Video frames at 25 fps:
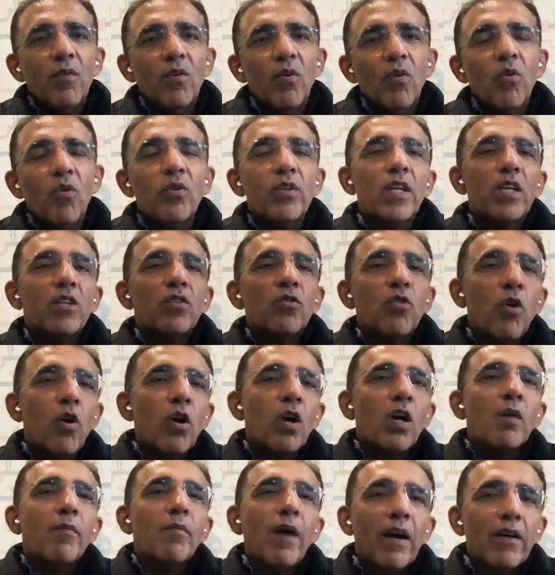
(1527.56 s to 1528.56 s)
Or they
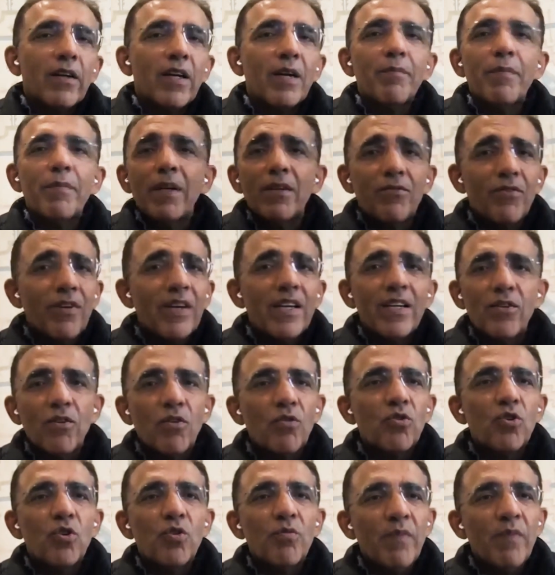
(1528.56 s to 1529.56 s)
talk about it, but really
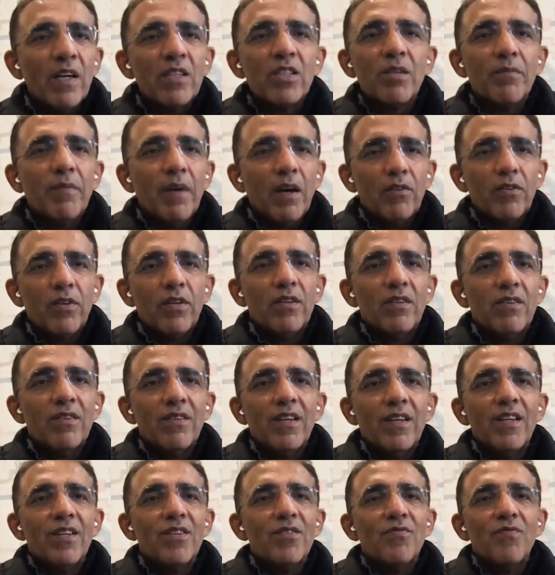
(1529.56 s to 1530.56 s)
don't do much about it.
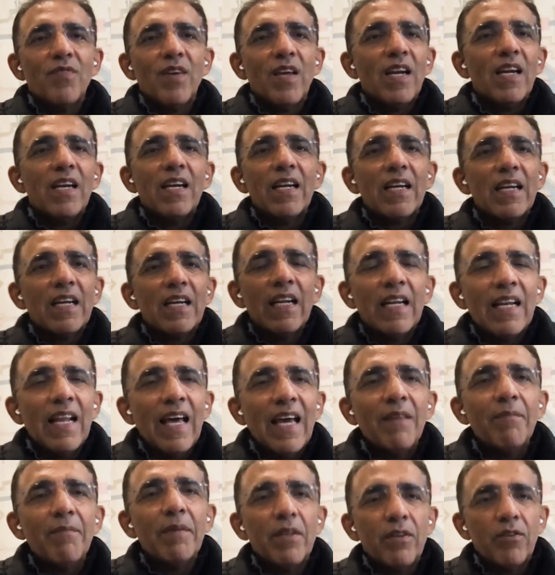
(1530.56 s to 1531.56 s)
There is very little
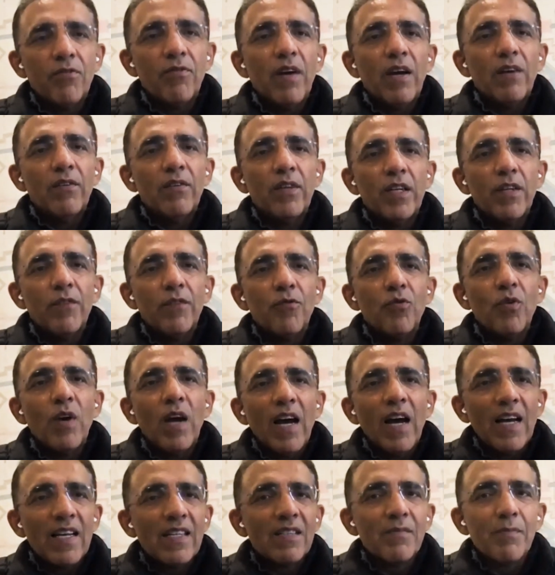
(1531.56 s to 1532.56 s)
alignment around it. If you
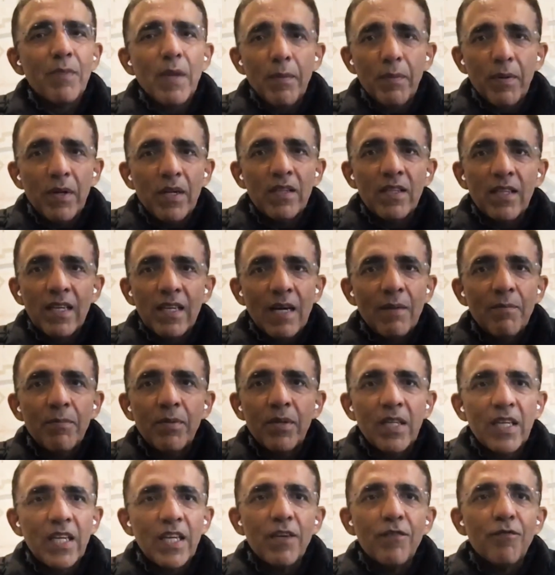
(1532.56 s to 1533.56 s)
ask people in the
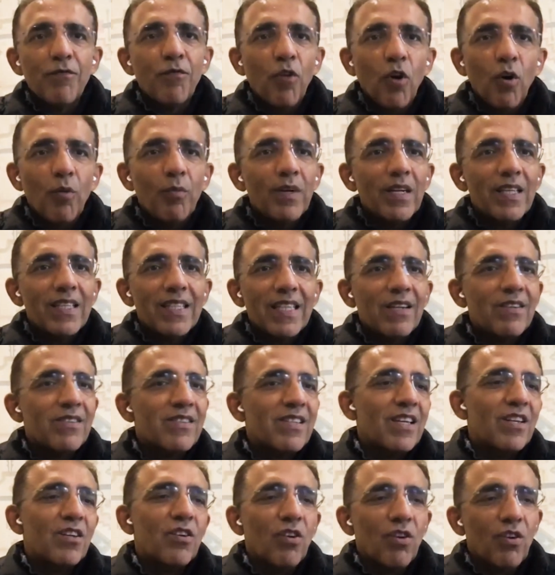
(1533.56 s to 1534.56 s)
company informally, they'll
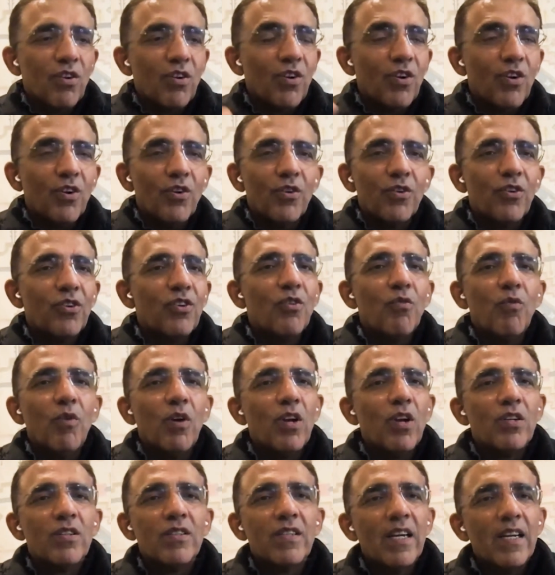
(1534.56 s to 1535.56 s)
say, no, you don't
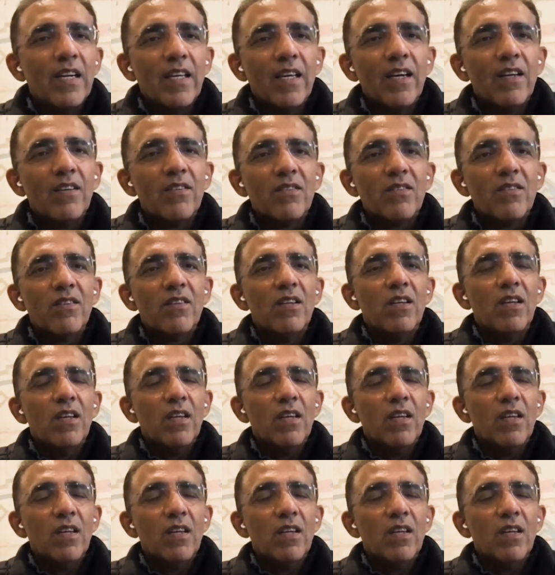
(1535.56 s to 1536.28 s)
want to study us.